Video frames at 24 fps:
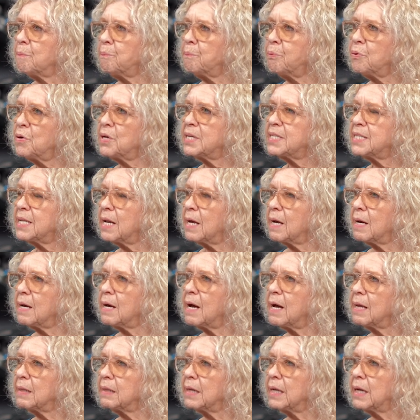put
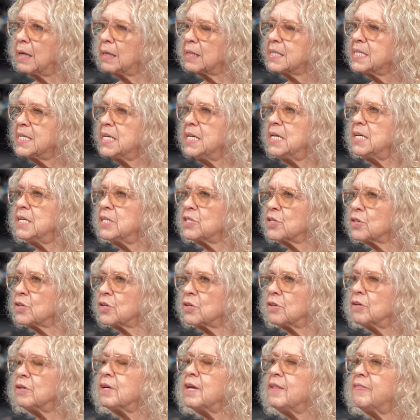a little
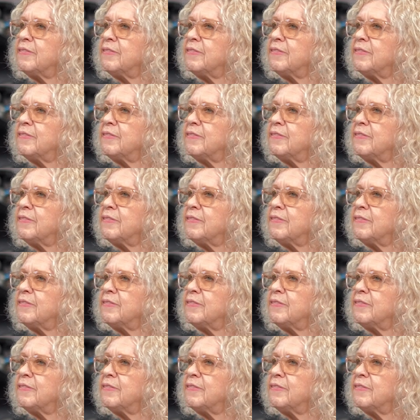teaser,